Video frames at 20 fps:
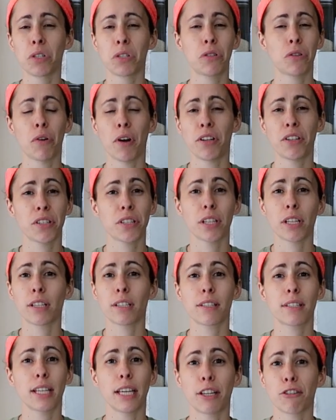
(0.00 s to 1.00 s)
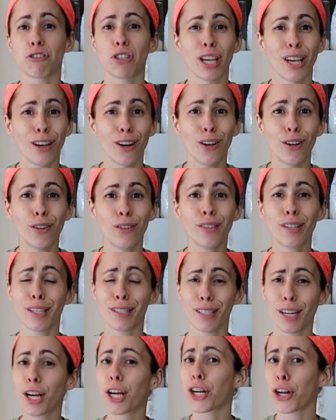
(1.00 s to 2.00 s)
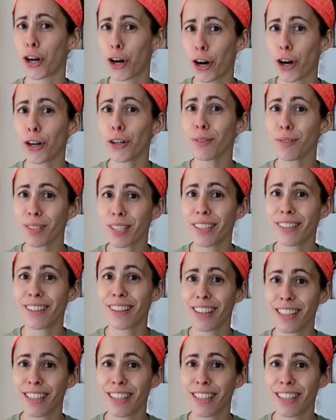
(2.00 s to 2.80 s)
So I just let it sit and chill. It's not gonna hurt.